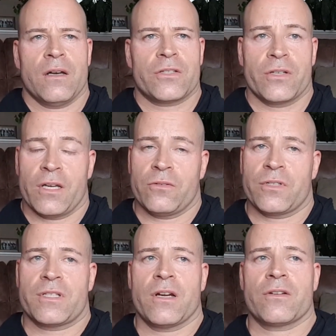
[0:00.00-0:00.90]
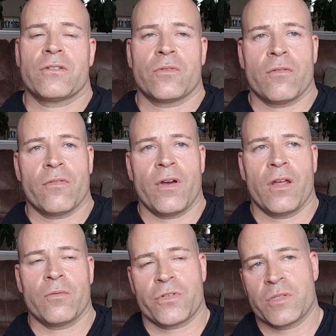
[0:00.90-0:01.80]
So yeah, doing stairs in the river
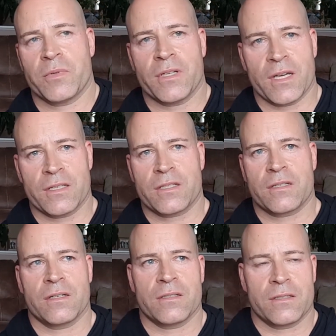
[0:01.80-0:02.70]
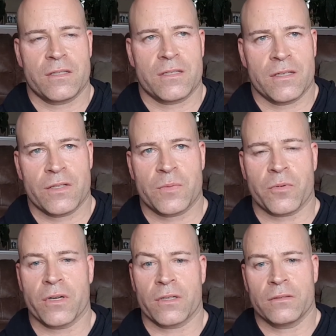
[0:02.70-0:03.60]
valley, which has been nice because it's
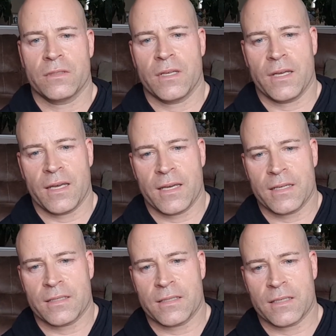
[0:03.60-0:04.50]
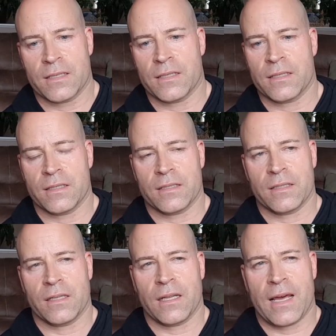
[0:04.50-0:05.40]
spring. And
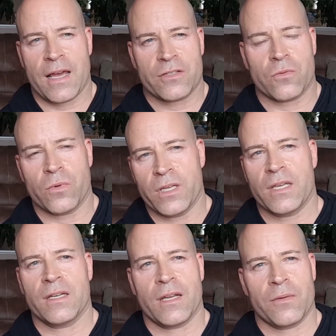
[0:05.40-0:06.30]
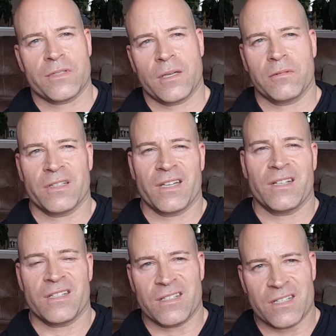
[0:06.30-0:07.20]
last weekend, I was able to
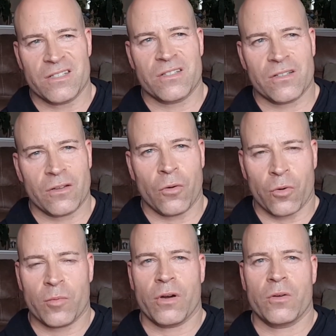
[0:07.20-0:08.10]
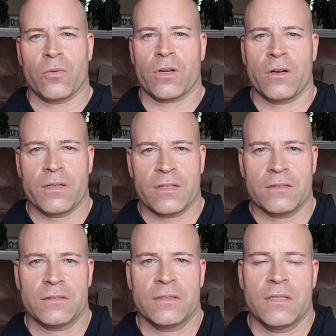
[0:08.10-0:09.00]
get a decent lower body workout
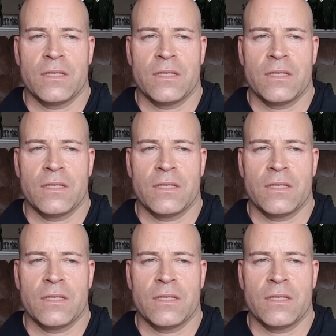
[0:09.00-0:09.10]
in.